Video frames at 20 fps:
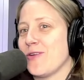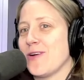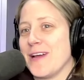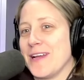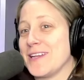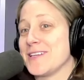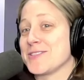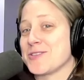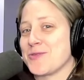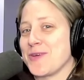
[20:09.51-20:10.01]
It
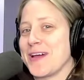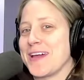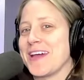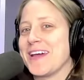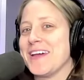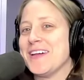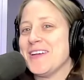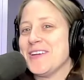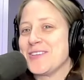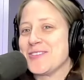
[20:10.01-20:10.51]
is quick.
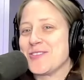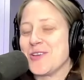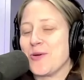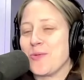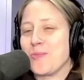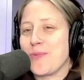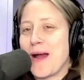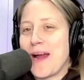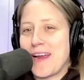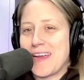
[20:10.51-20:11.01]
So,
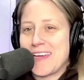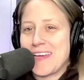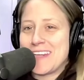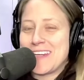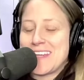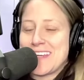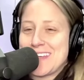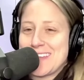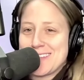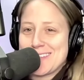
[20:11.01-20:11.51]
Brian
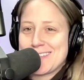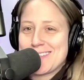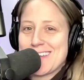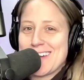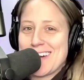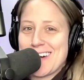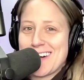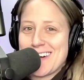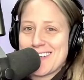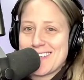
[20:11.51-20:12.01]
is
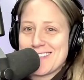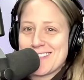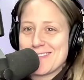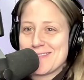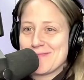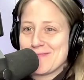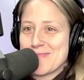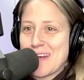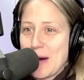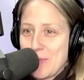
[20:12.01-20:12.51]

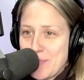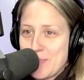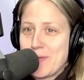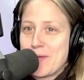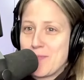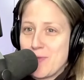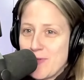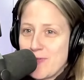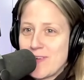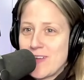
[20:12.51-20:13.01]
helping me
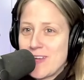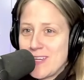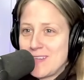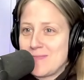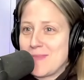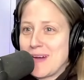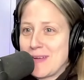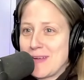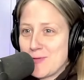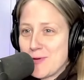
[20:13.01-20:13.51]
move in.
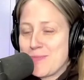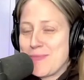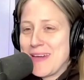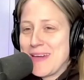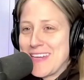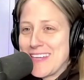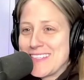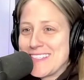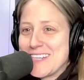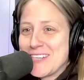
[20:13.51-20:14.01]
My roommate
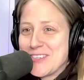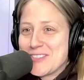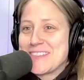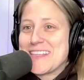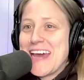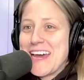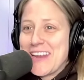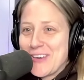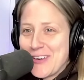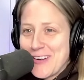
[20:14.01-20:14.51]
gets here
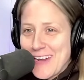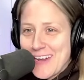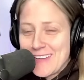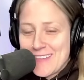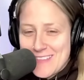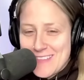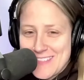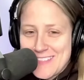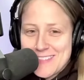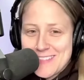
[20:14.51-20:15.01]
Saturday.
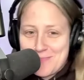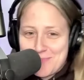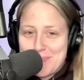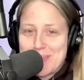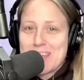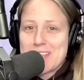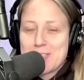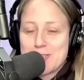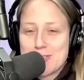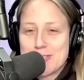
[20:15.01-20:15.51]
This is
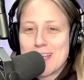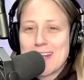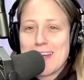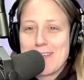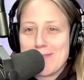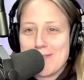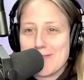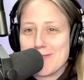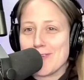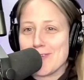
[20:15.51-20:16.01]
because you said
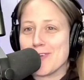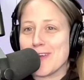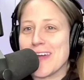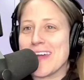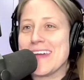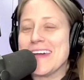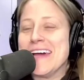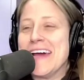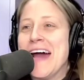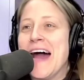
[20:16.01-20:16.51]
heavy flow day.
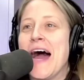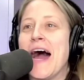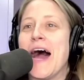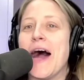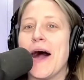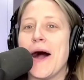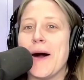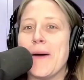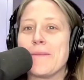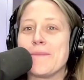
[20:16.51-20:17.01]

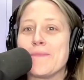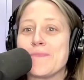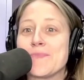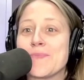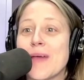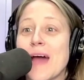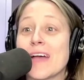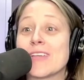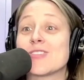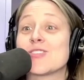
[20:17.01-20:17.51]

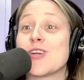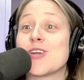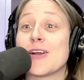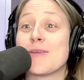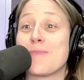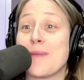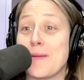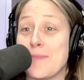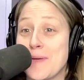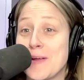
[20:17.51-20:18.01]
I started
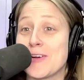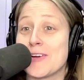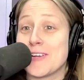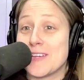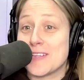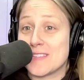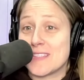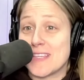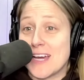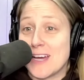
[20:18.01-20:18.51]
my period
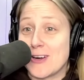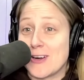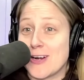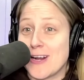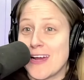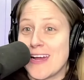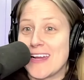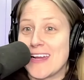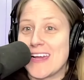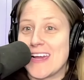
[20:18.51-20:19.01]

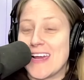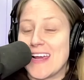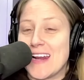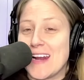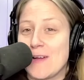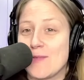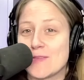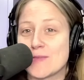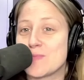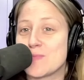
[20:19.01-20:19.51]
Saturday, and I
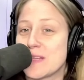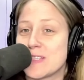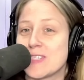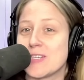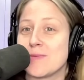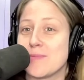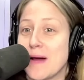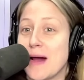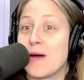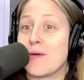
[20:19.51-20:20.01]
was bitching
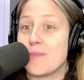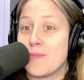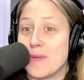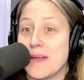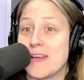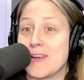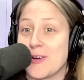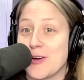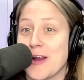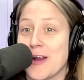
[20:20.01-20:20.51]
about
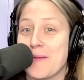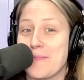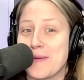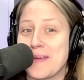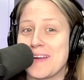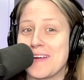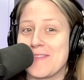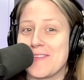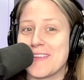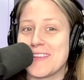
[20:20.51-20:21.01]
being crampy
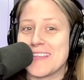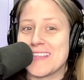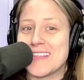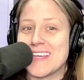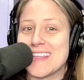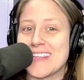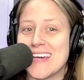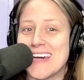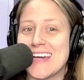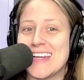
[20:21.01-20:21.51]
and everything
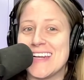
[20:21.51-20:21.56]
like that.